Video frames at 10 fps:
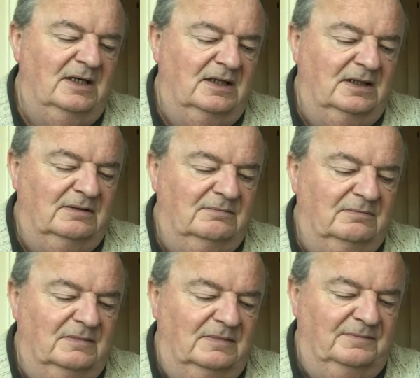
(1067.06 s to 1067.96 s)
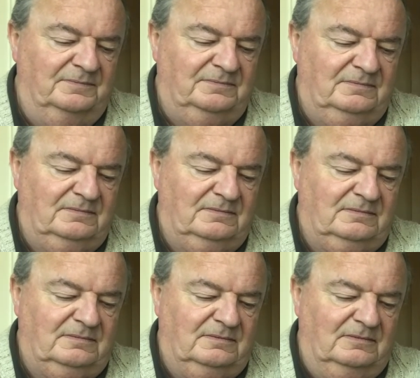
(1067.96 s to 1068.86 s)

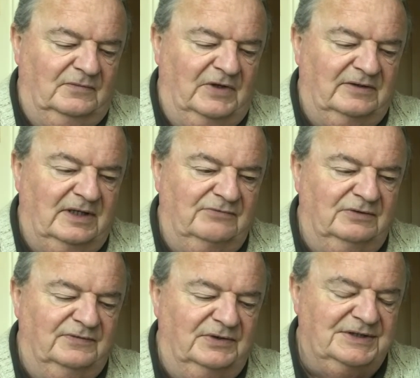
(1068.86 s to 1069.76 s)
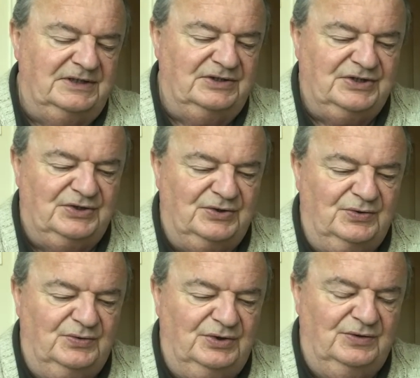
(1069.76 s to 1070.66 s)
They then reverted to
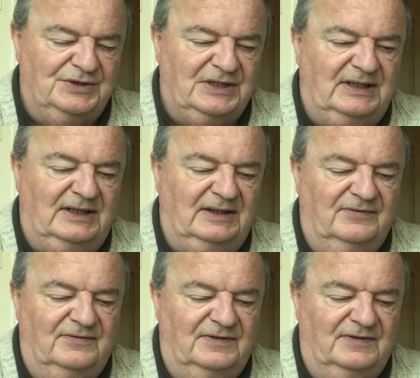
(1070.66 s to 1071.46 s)
using